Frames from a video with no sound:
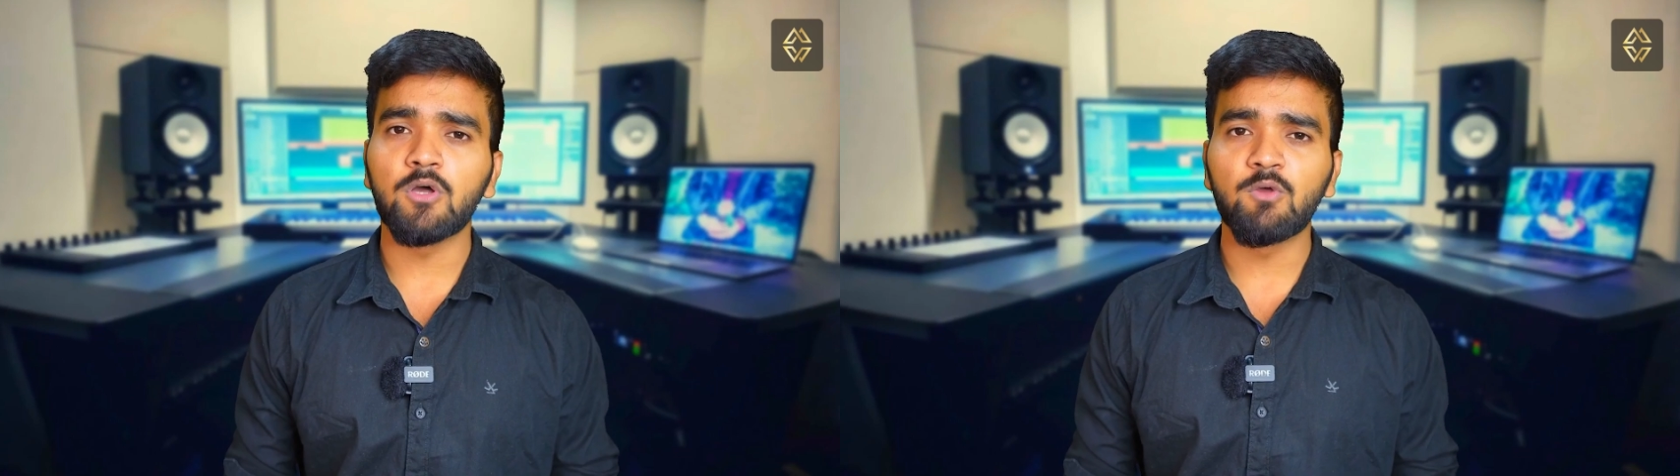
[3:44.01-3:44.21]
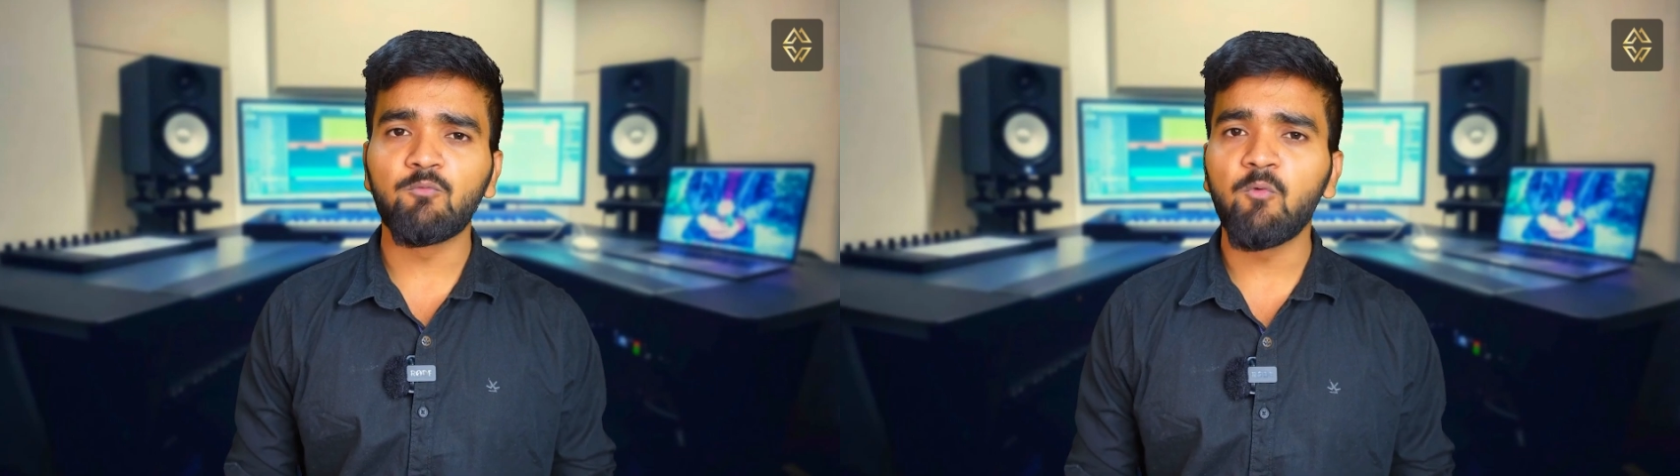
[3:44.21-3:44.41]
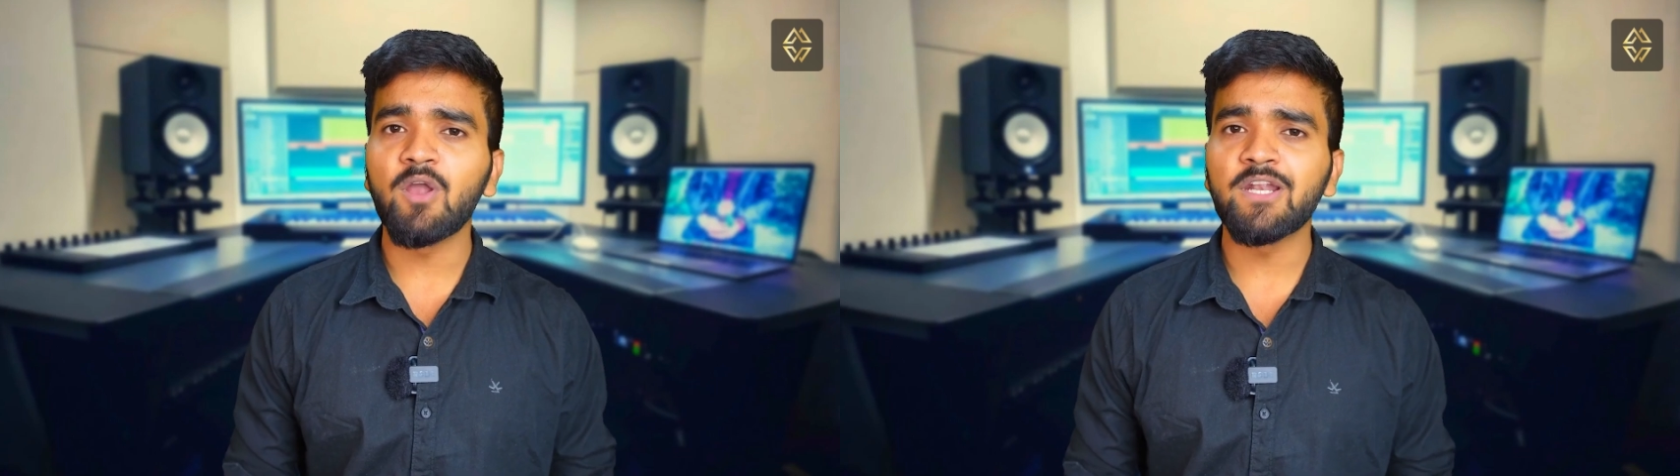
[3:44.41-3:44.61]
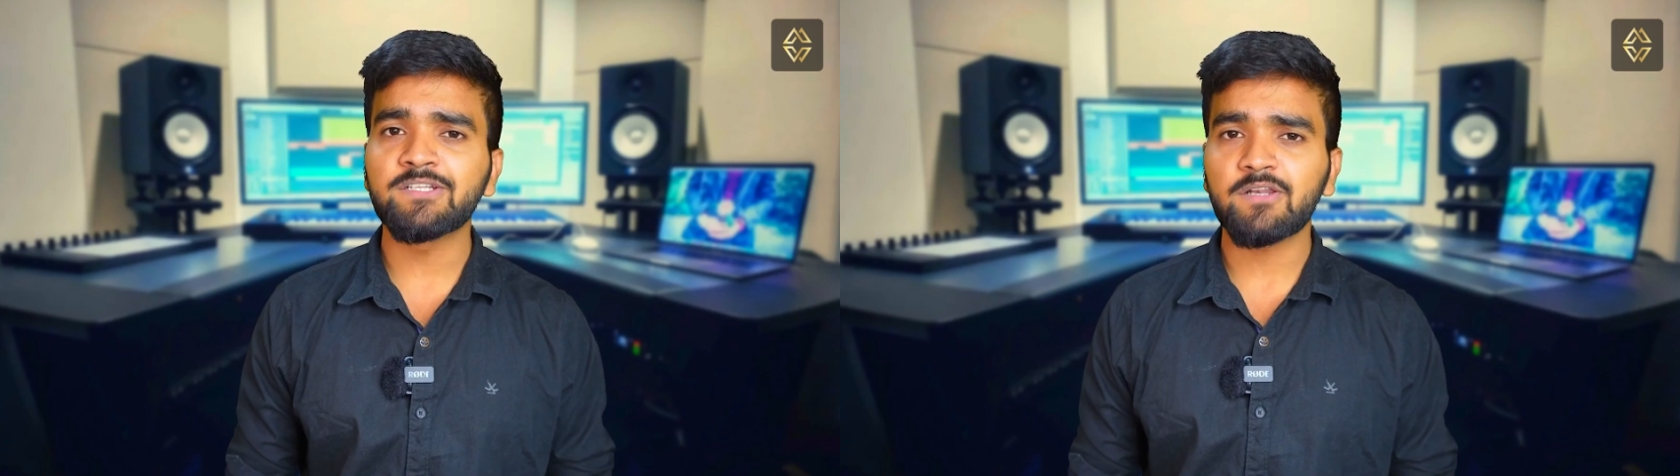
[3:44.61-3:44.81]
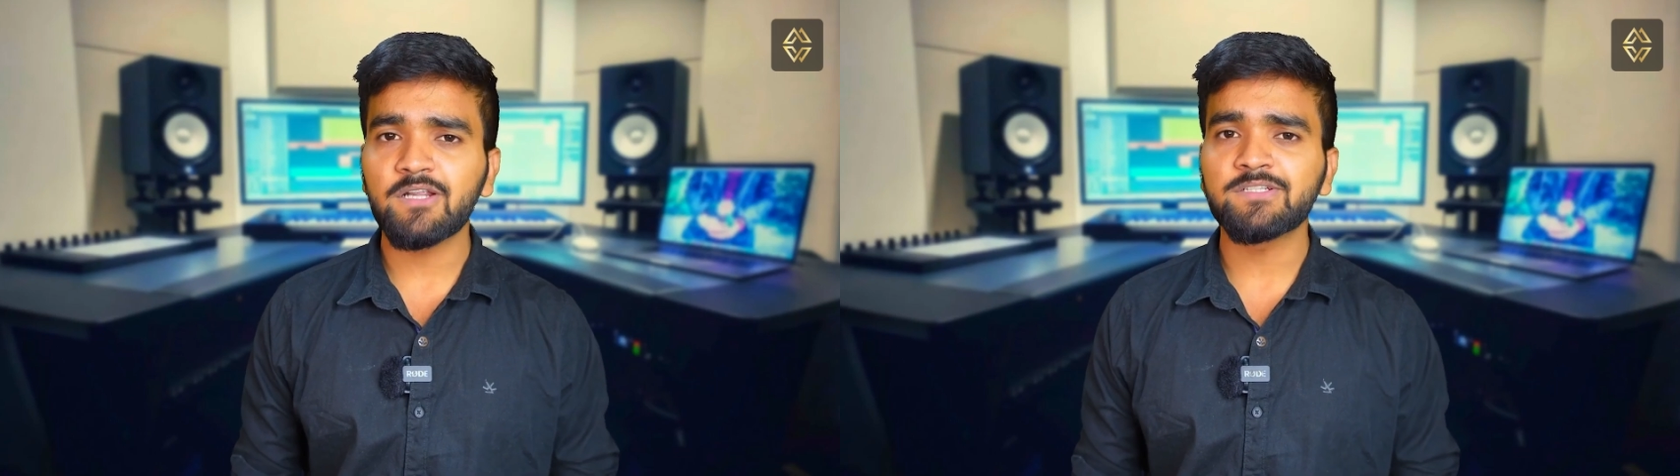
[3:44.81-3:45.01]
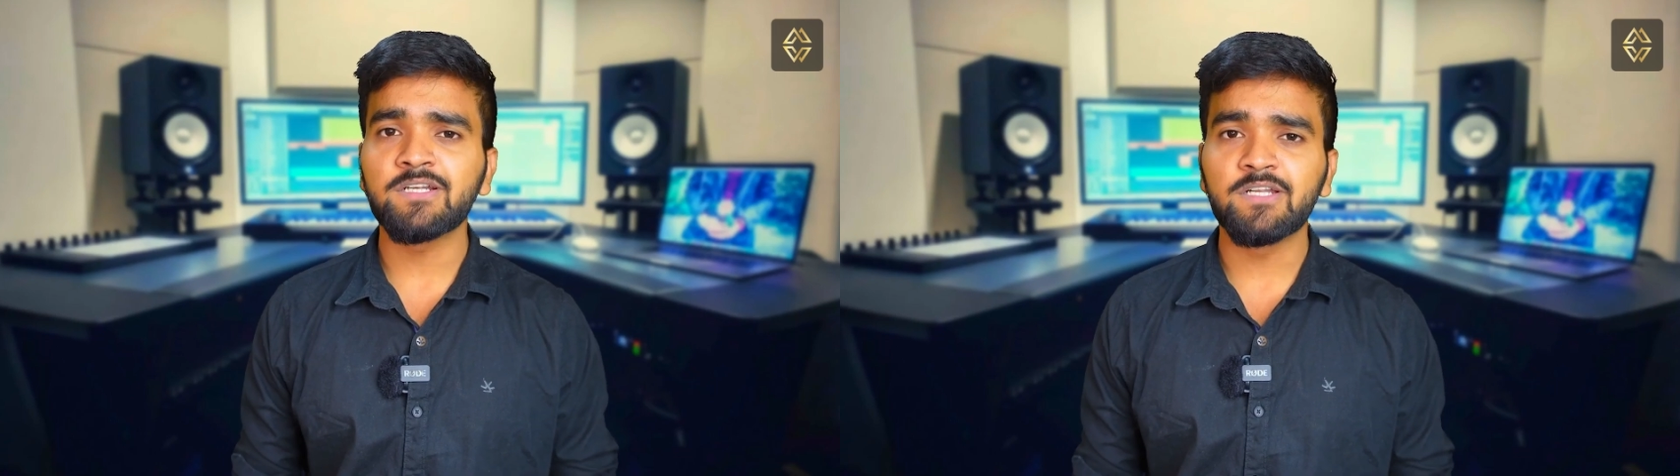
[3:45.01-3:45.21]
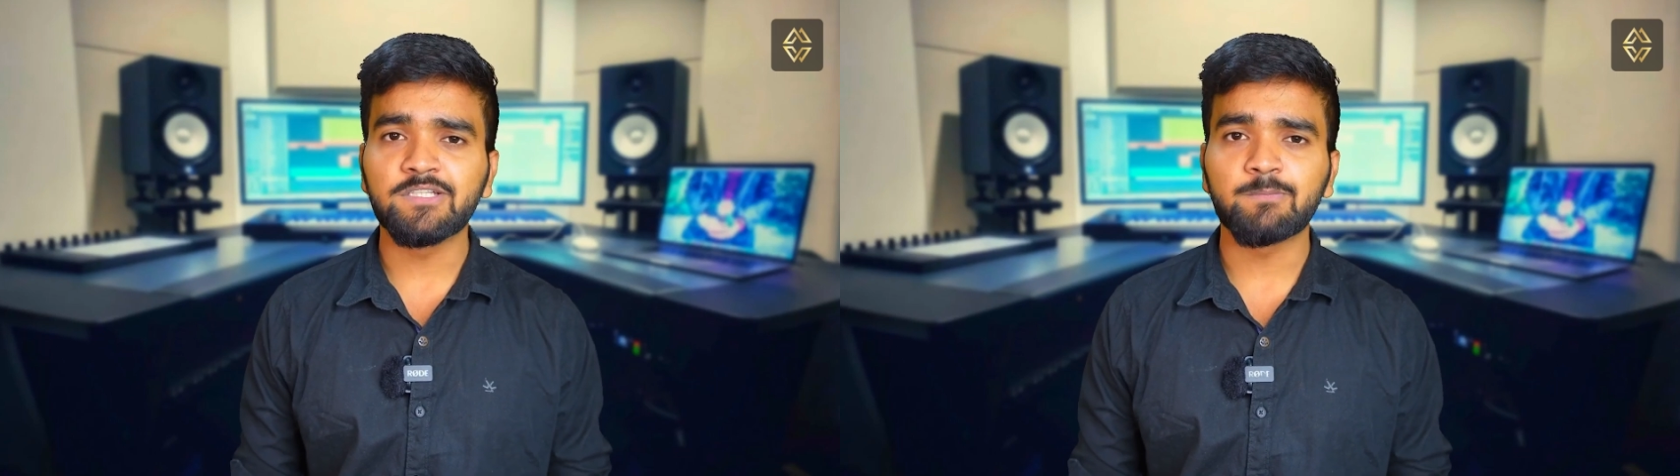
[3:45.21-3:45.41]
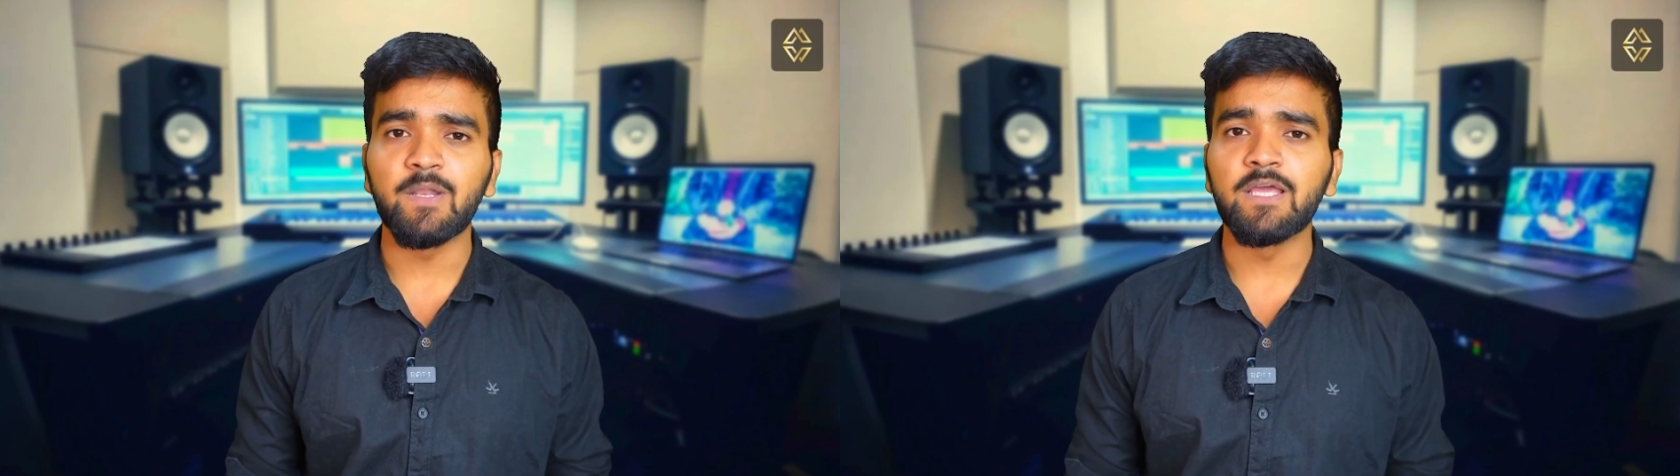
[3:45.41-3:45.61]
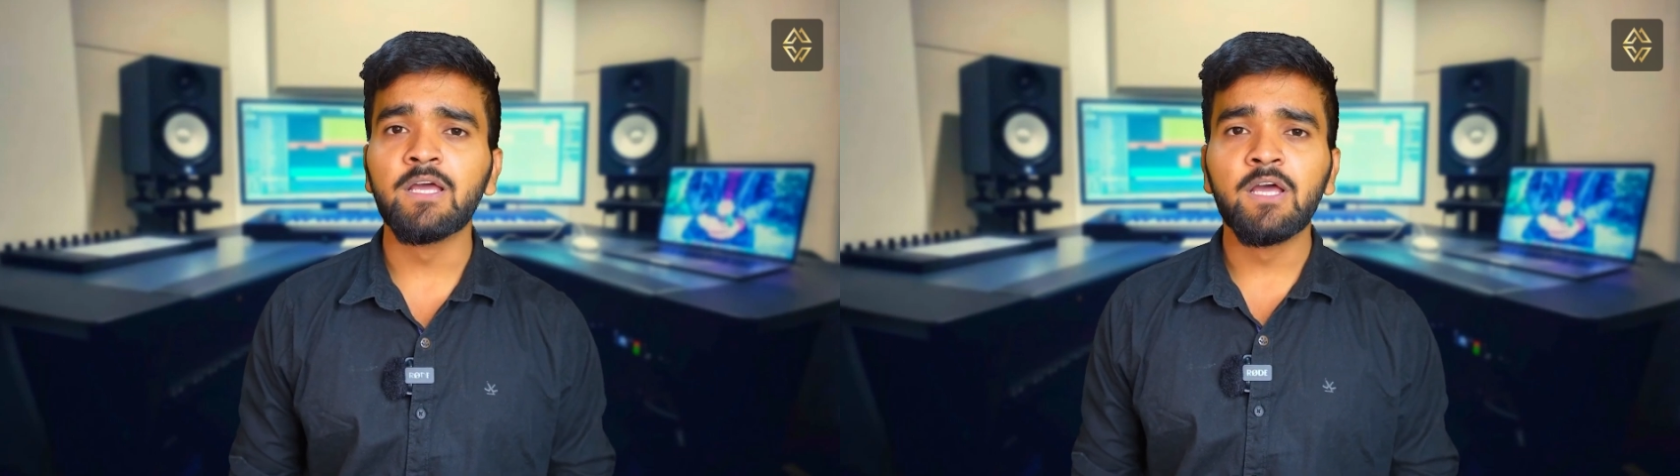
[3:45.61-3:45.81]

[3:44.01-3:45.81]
on the wallet's trusted display